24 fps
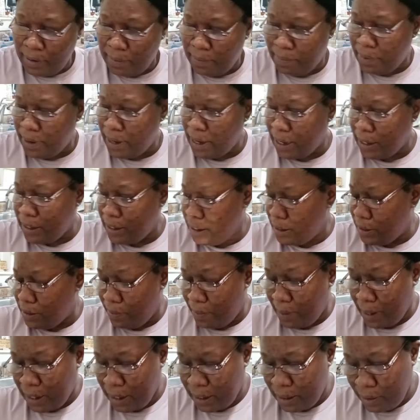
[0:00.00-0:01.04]
But I needed
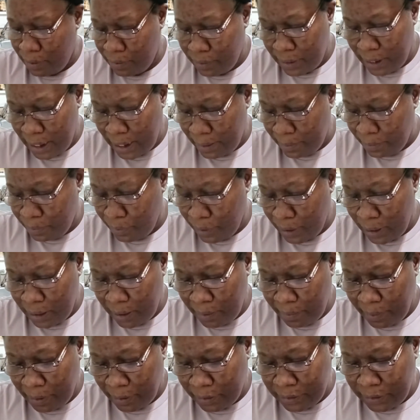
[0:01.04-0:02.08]
like a note not to bring any
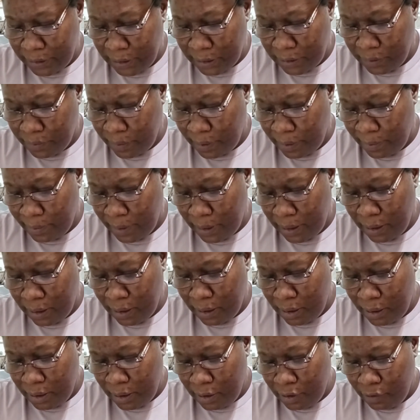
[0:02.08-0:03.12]
post-its with me
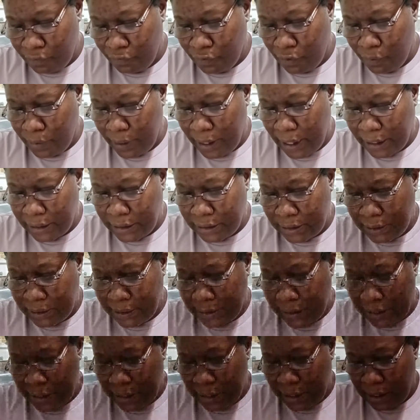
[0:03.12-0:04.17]
for what I just
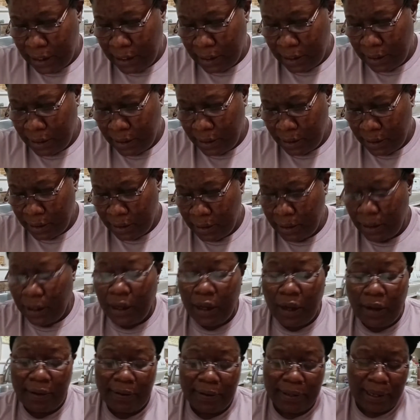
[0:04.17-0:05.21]
said.
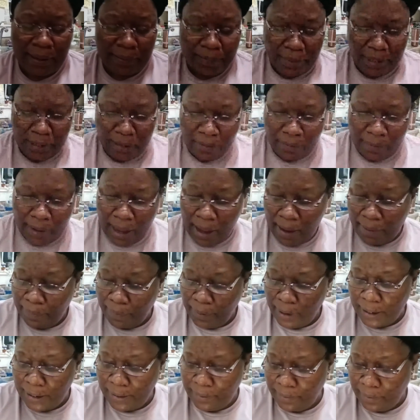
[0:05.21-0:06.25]
Okay, but anyway, I'll
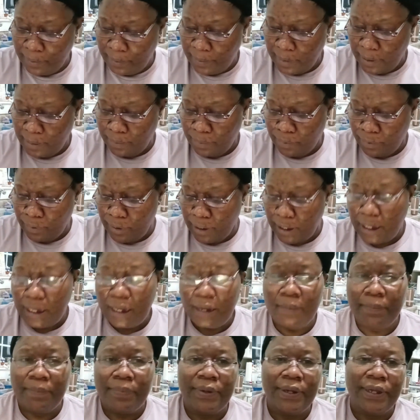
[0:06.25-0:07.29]
probably remember it.
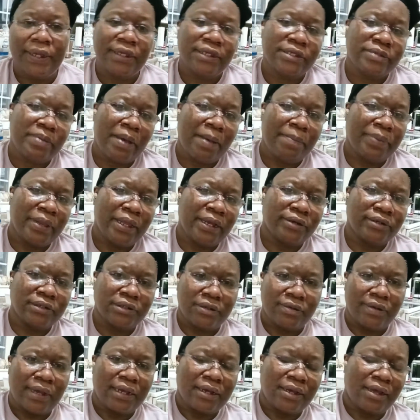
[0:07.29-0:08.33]
But it's my planner,
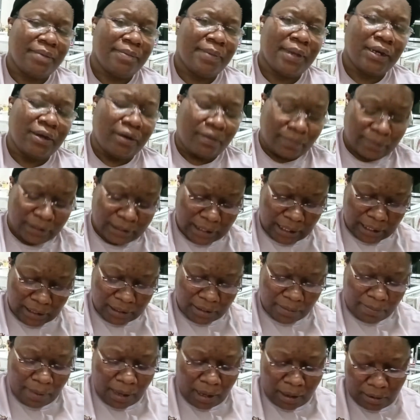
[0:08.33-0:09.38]
so I can't make no mistakes
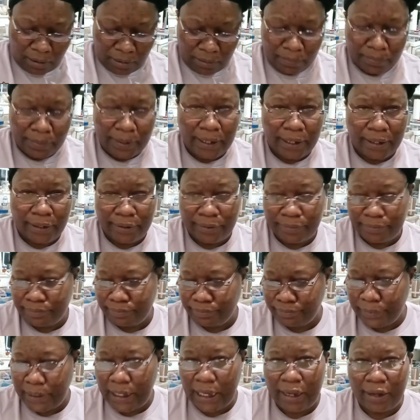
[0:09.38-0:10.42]
in my own planner.
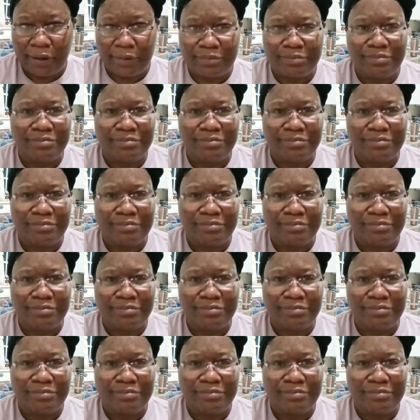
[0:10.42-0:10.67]
That.